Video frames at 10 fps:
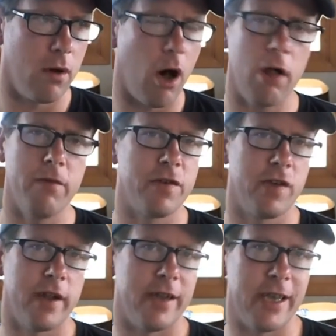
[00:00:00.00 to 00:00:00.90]
all of a
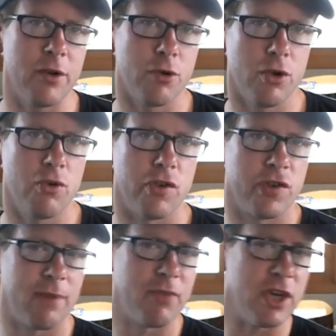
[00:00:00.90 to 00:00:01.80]
sudden introduces
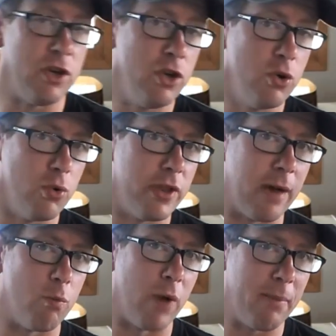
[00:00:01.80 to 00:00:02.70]
something new
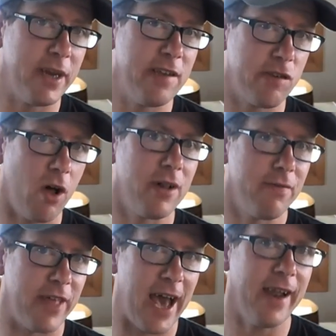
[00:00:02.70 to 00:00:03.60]
that remedies all
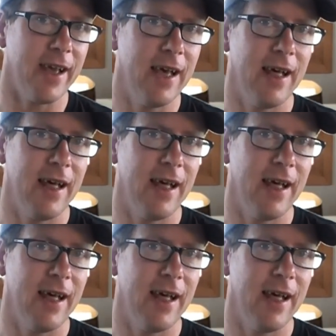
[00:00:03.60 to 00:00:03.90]
of that,